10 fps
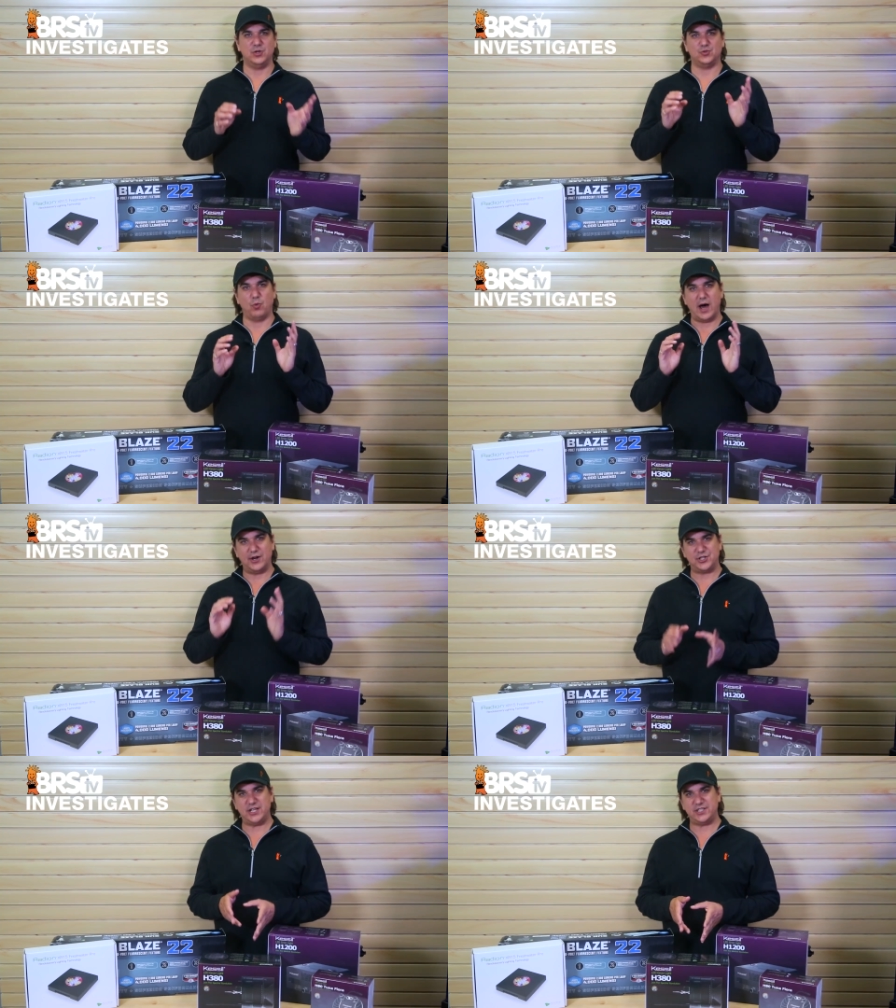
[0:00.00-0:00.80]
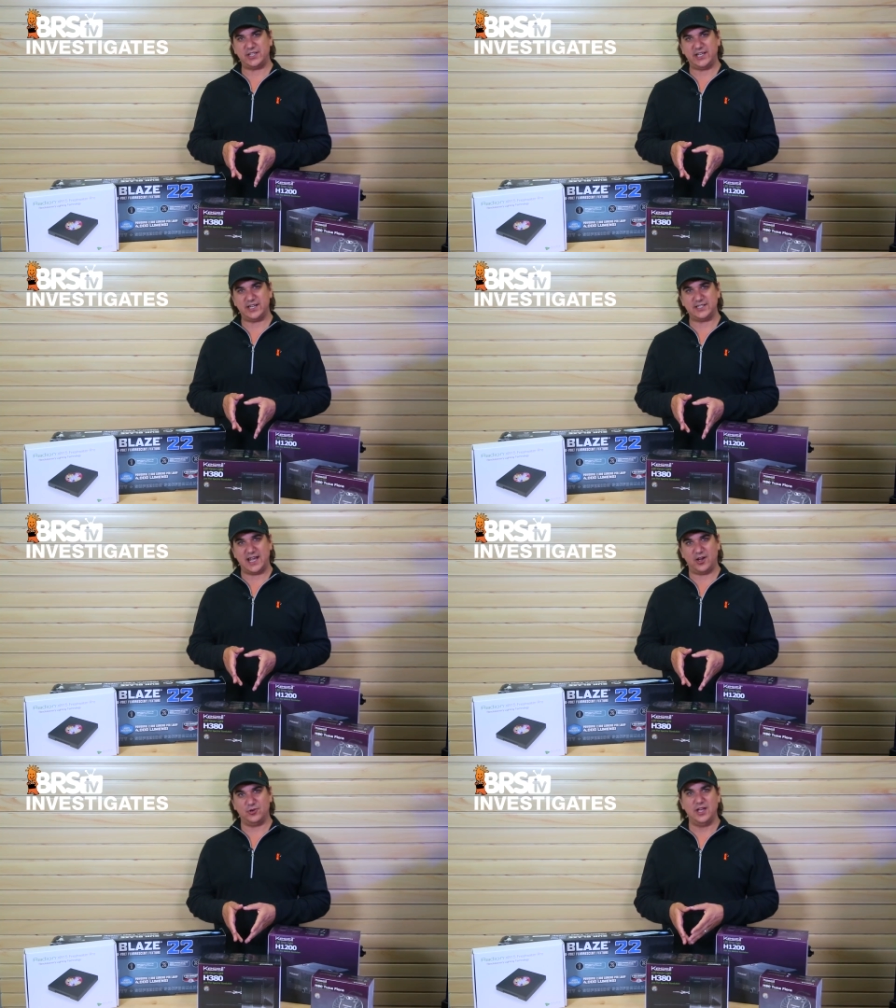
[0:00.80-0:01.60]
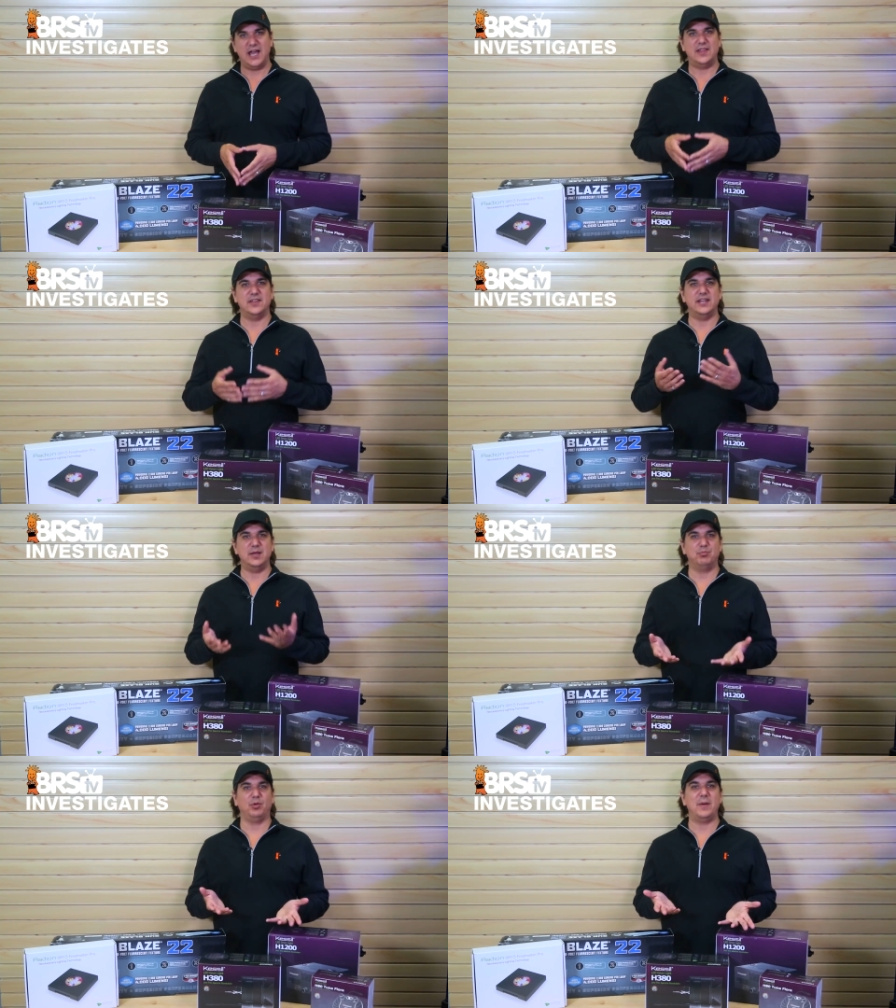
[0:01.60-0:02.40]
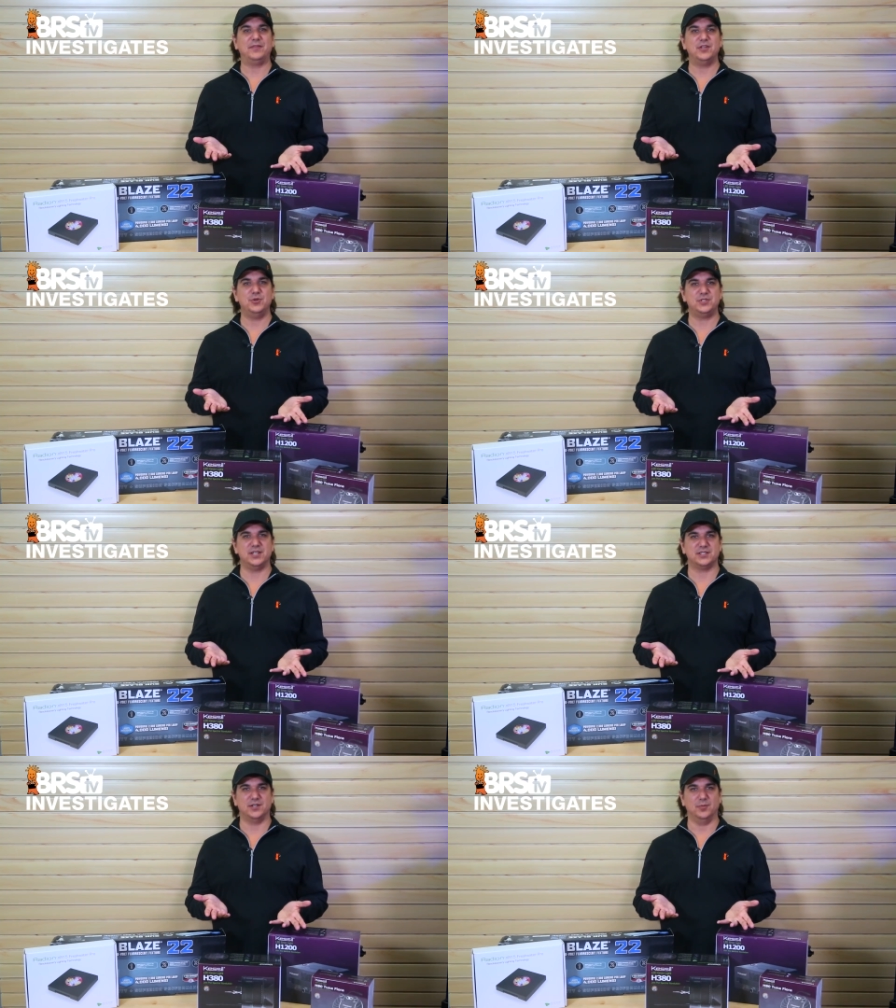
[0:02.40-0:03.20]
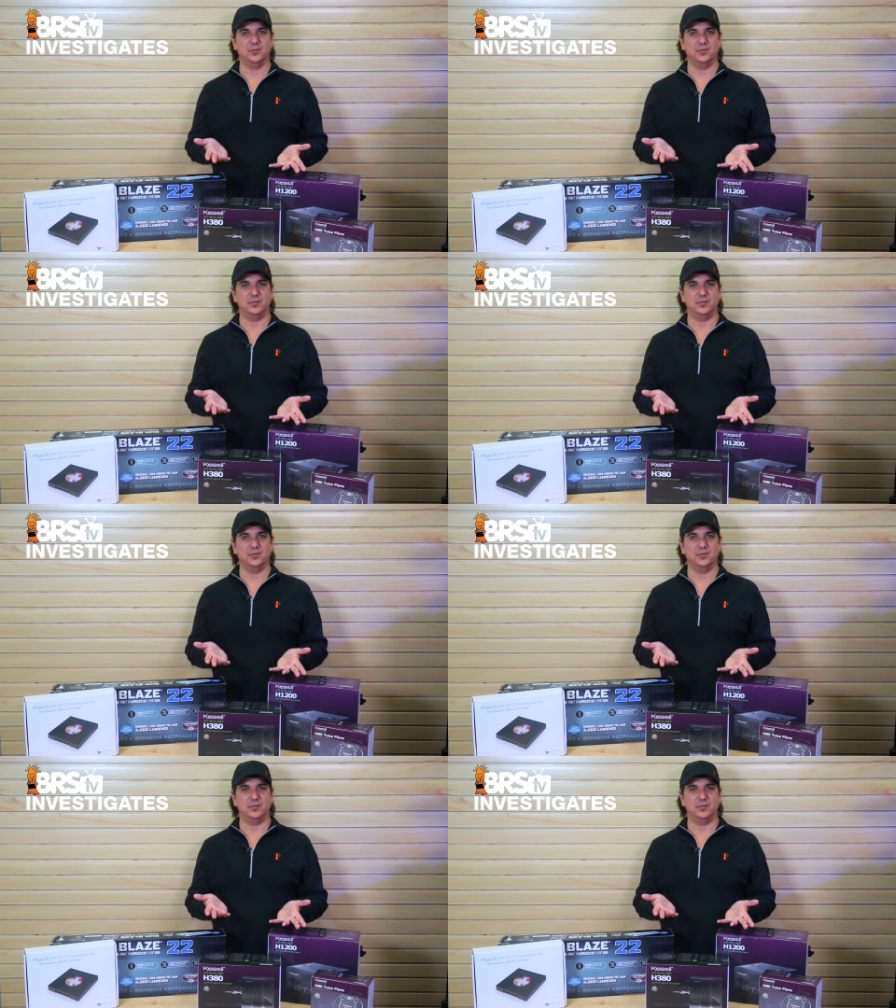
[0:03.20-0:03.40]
Use water changes to get it down and then implement the new system.